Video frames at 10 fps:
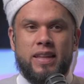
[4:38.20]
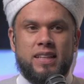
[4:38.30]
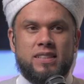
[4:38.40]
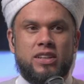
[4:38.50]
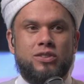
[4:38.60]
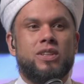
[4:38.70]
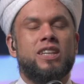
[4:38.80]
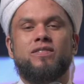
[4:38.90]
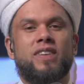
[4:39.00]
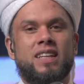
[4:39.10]
that is going
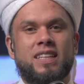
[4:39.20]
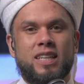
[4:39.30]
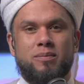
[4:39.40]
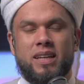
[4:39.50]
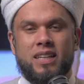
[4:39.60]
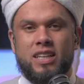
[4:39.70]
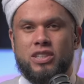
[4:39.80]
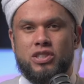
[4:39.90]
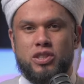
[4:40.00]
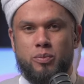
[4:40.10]
to invalidate my
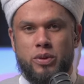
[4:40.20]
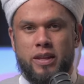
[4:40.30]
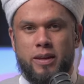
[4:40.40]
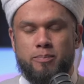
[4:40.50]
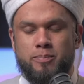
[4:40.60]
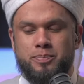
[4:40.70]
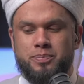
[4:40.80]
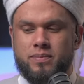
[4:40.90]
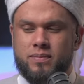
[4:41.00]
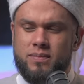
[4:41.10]
relationship with Him.
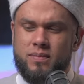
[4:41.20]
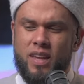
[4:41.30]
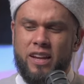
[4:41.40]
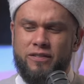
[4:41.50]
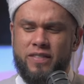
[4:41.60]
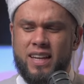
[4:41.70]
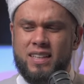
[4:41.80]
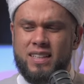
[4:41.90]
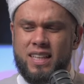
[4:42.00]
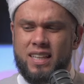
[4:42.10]
And
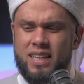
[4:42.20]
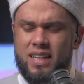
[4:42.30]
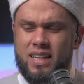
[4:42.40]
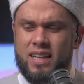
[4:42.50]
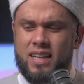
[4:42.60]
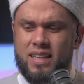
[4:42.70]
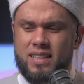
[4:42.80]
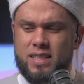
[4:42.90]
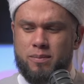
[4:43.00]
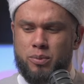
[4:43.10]
finally, uh,
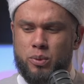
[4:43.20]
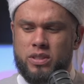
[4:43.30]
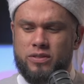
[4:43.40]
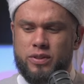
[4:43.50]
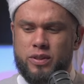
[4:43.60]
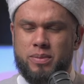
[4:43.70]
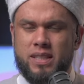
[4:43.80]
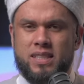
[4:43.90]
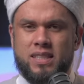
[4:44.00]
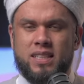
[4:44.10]
it is important for the
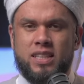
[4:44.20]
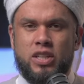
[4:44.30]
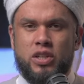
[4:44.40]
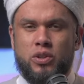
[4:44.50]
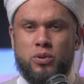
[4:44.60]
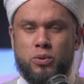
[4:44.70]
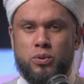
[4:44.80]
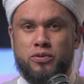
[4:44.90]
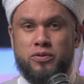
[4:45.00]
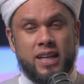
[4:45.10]
person
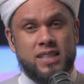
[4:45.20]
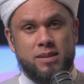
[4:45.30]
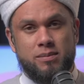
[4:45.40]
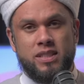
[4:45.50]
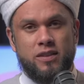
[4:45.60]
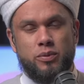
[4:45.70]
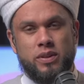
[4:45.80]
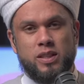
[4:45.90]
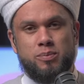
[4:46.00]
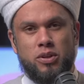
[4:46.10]
who finds themselves
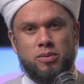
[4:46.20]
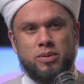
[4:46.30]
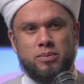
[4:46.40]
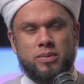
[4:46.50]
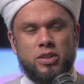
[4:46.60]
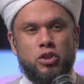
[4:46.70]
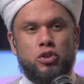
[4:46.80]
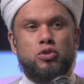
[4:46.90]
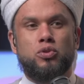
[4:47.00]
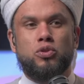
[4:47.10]
with this problem
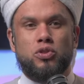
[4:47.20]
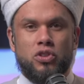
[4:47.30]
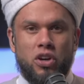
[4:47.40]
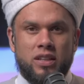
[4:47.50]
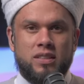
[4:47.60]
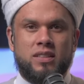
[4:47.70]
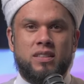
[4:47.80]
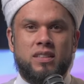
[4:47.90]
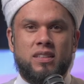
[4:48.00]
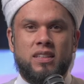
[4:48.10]
to not
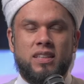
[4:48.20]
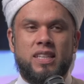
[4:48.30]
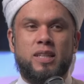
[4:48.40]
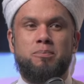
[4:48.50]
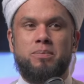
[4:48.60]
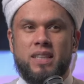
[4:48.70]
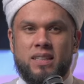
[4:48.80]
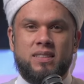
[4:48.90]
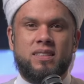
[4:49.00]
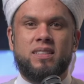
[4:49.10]

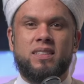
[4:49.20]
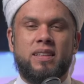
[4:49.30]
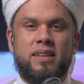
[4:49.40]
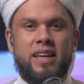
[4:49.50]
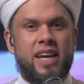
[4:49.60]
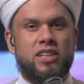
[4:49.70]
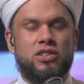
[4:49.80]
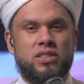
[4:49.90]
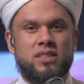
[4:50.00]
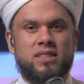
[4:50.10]
repeat their
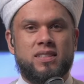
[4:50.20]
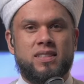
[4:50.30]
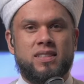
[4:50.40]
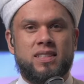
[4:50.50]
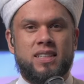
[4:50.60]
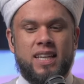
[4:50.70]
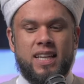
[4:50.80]
actions.